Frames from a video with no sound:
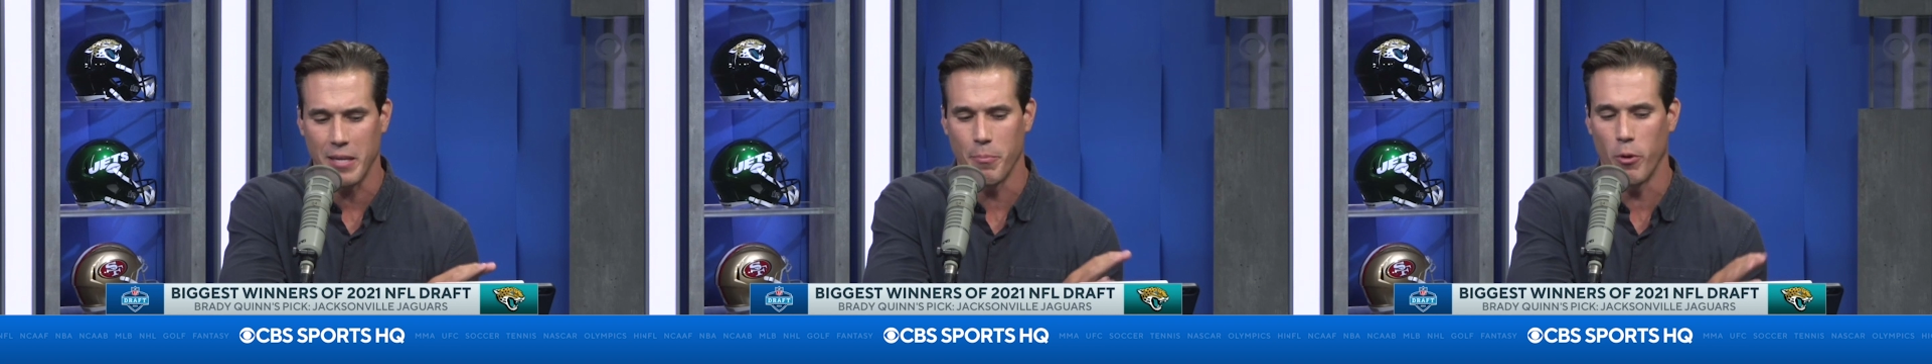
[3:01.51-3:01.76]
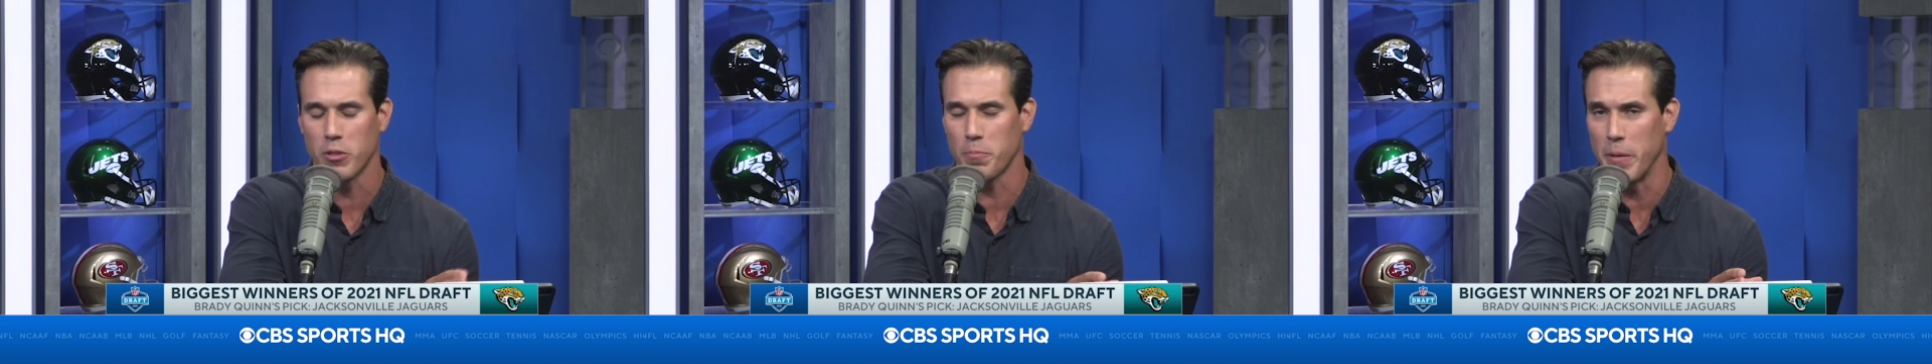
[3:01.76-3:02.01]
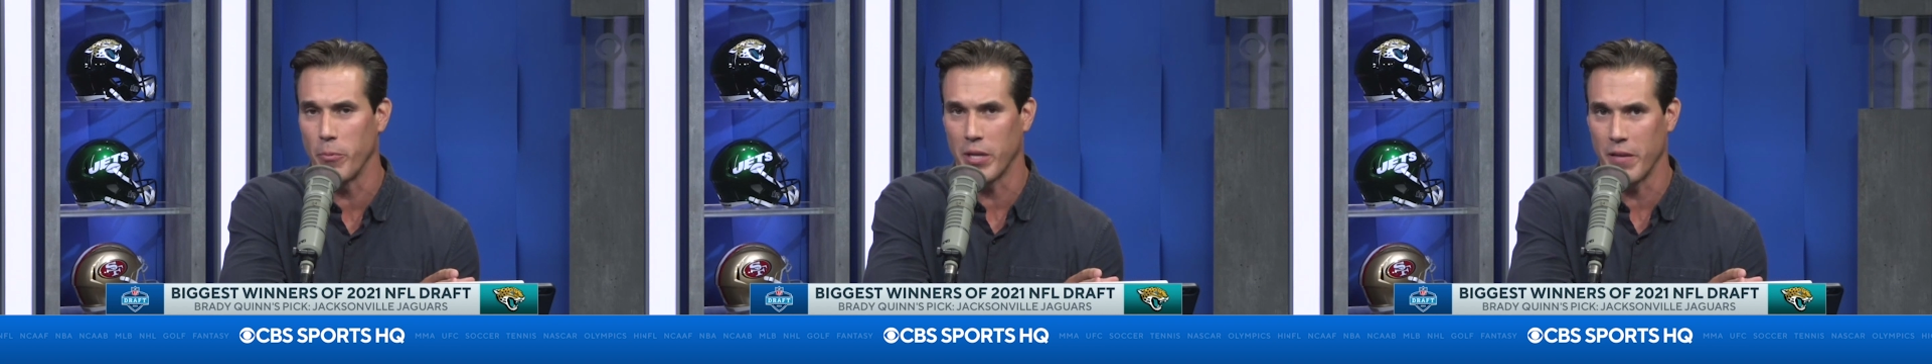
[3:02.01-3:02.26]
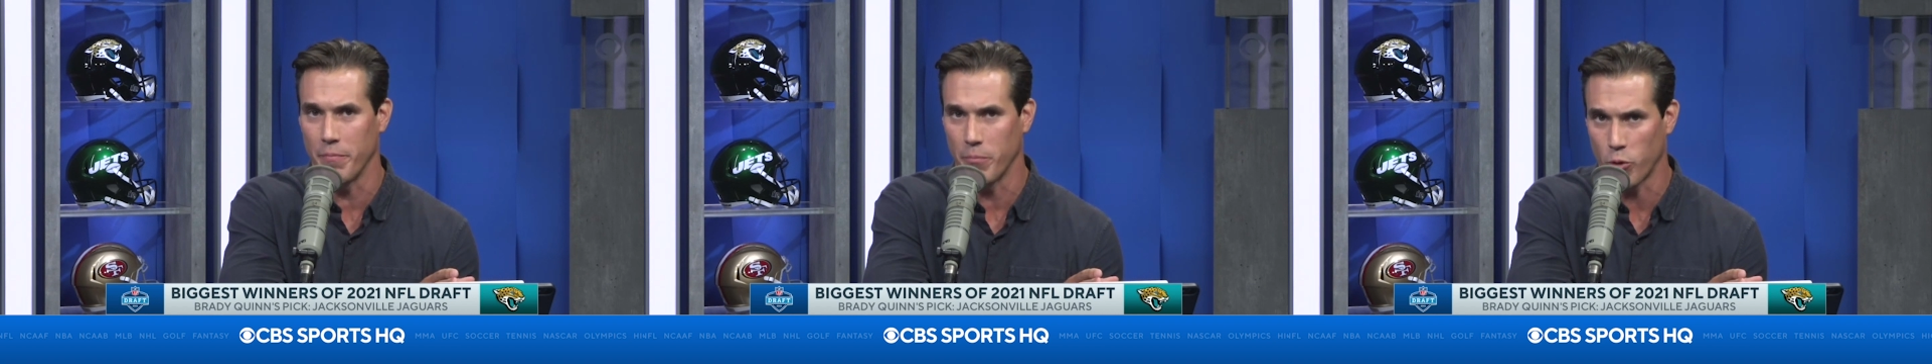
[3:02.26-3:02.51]
I think most people
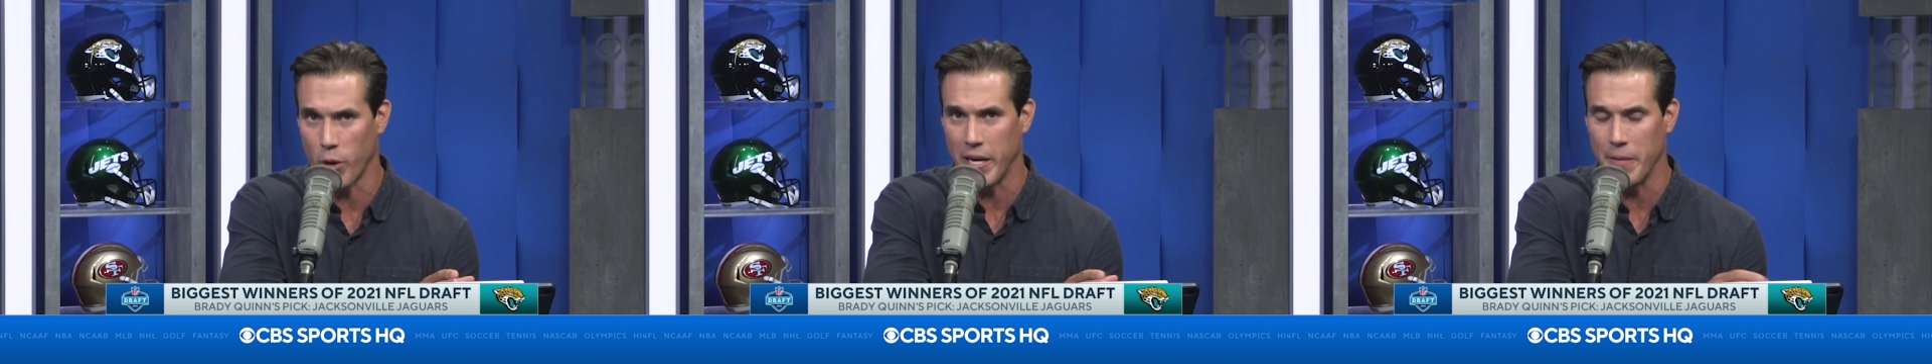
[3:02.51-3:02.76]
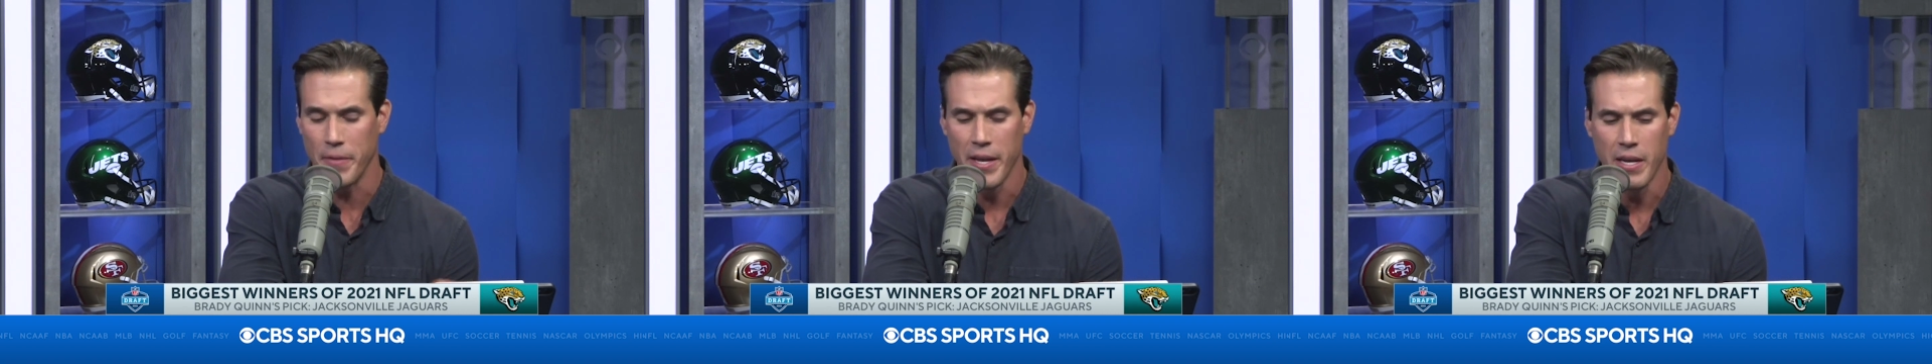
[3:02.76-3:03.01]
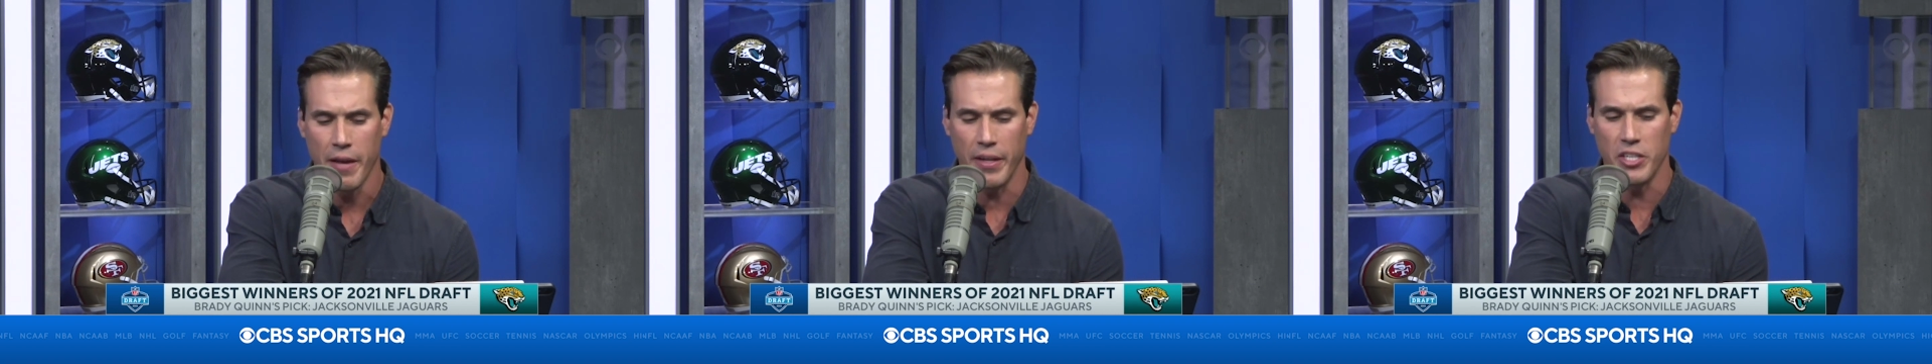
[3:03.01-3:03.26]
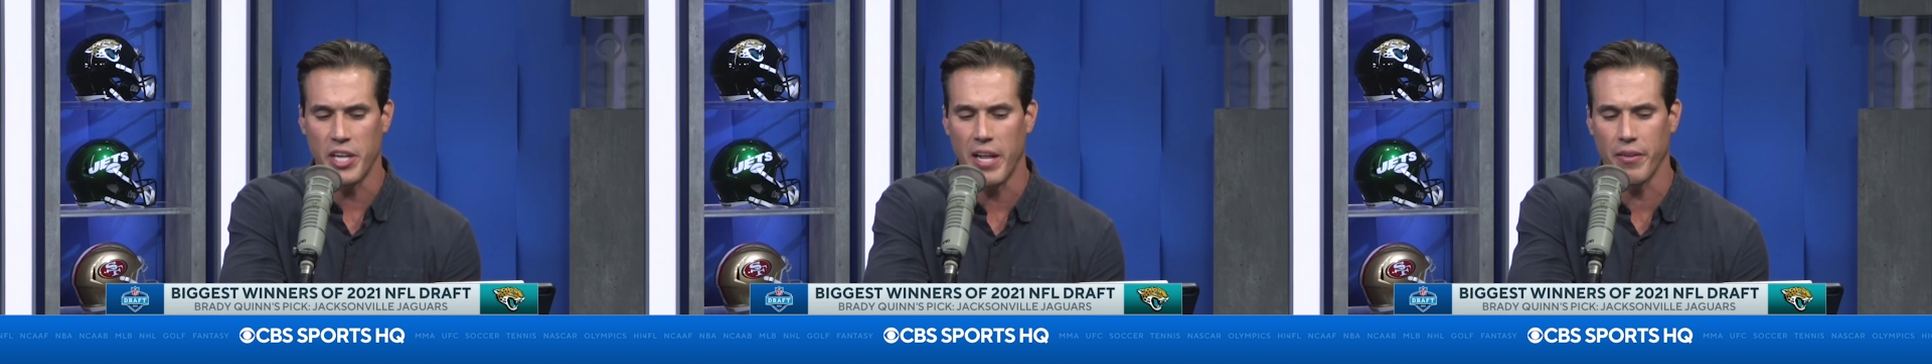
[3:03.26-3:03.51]
give him credit. And
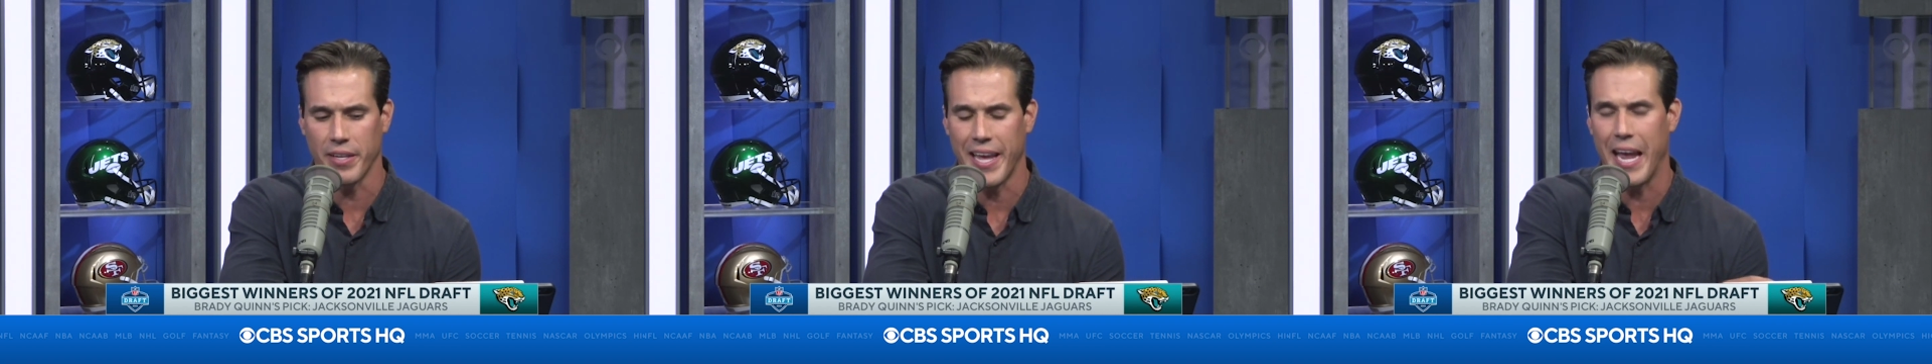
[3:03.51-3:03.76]
then Jalen